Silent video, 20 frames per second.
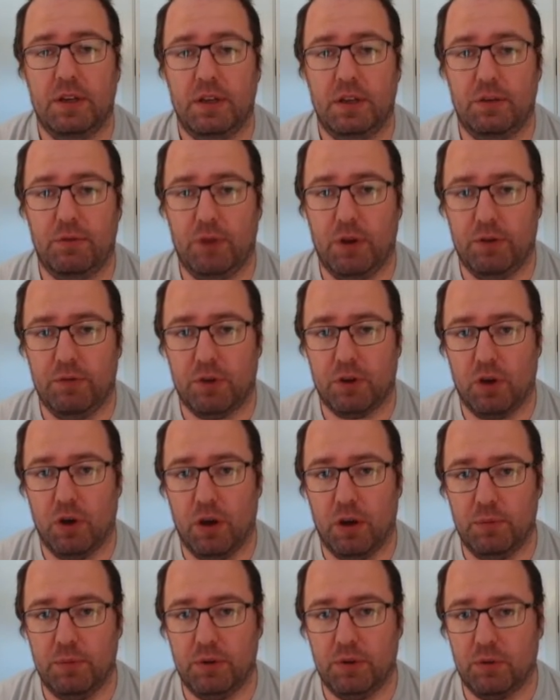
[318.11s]
If you have a
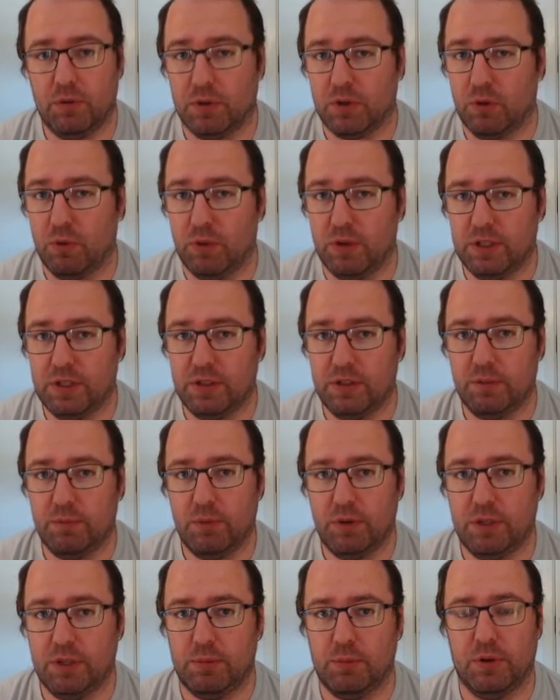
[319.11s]
comment or a question,
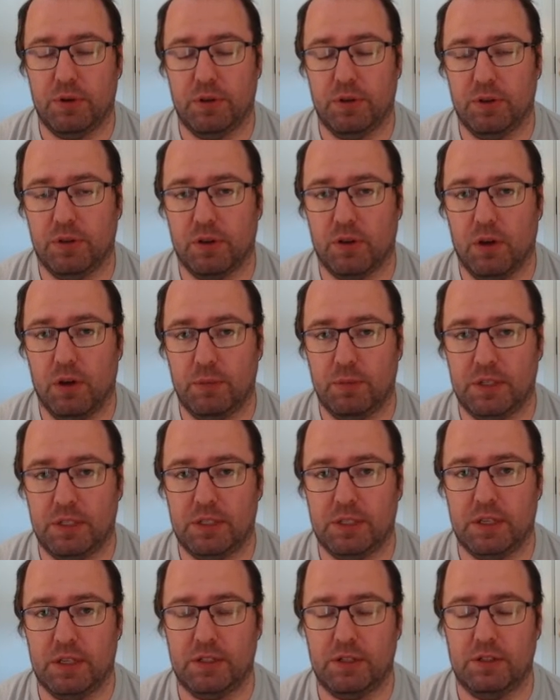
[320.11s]
please put it in the comment
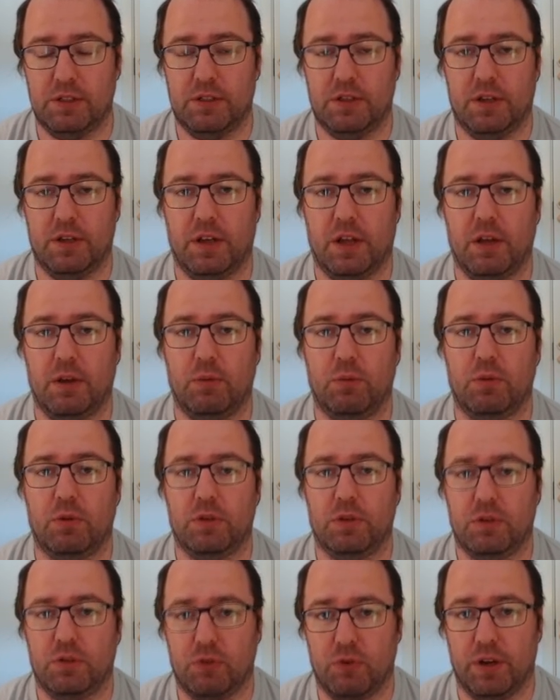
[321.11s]
section and I will
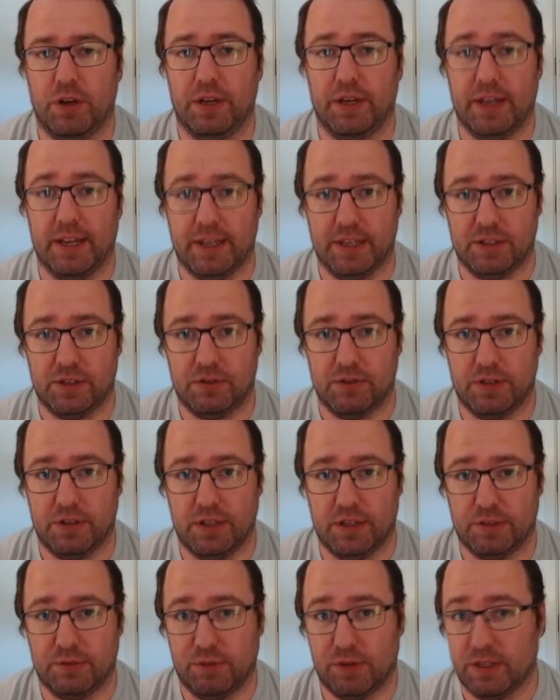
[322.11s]
try and answer it
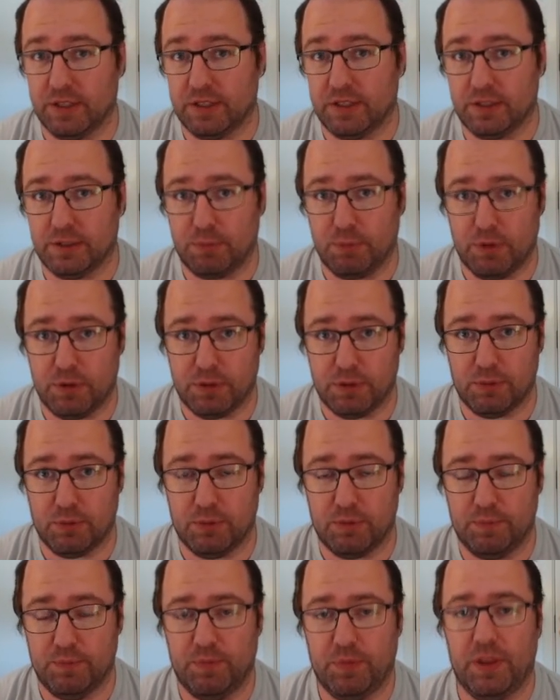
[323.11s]
as fast as possible.
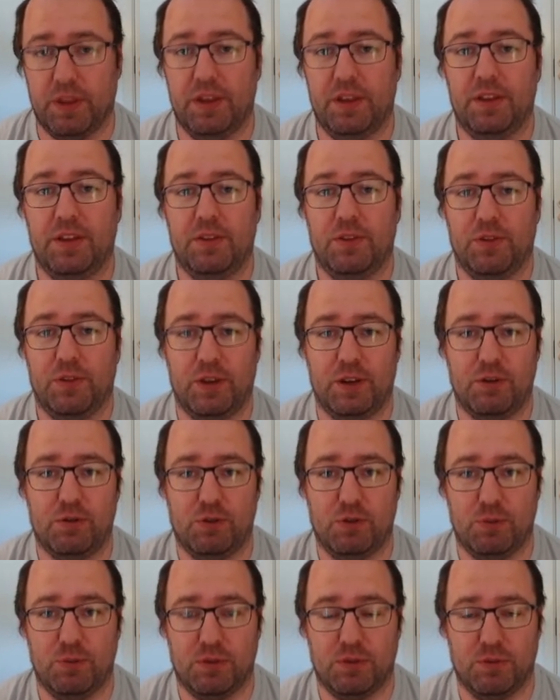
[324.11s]
Thank you
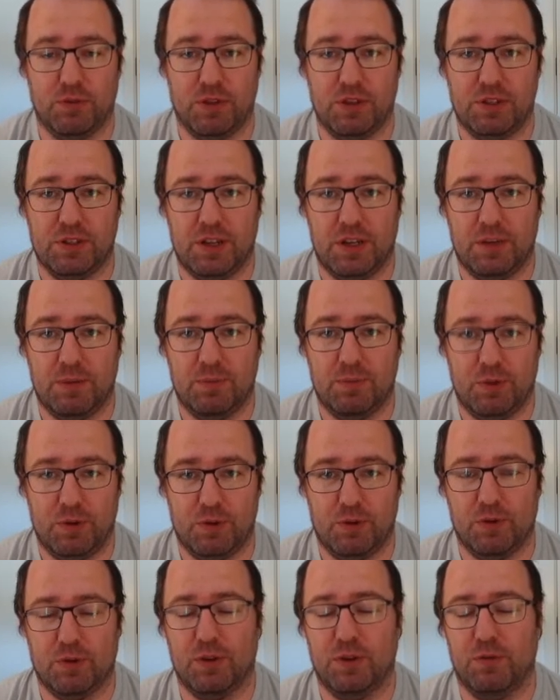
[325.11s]
so much for this time.
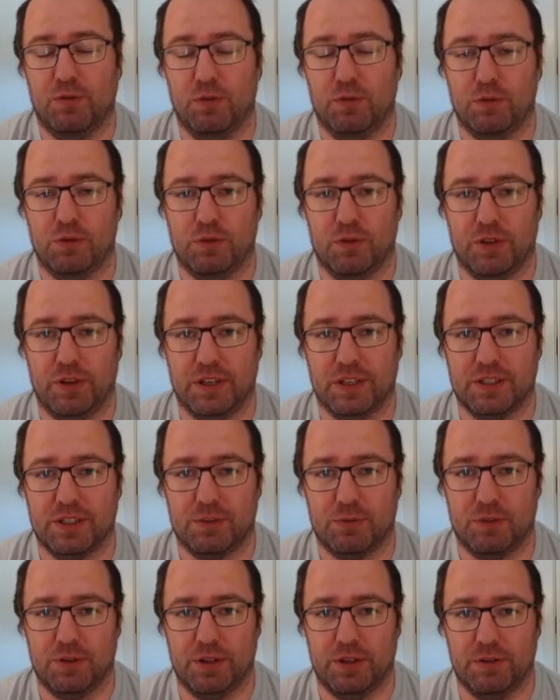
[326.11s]
Looking forward to the next
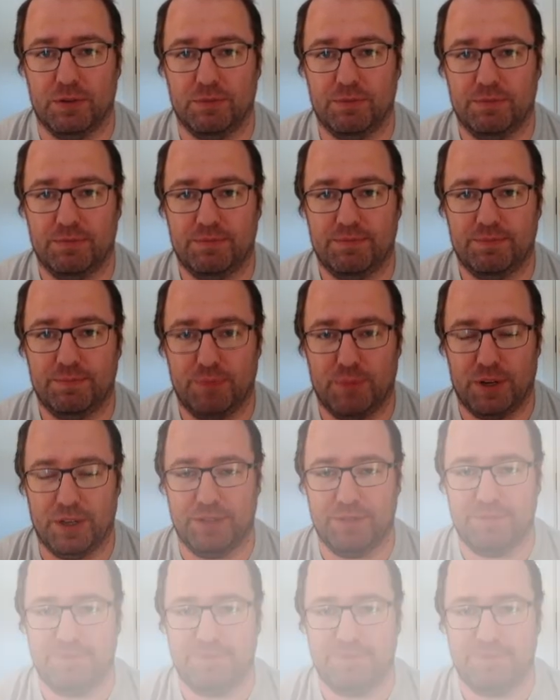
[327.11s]
video. Bye.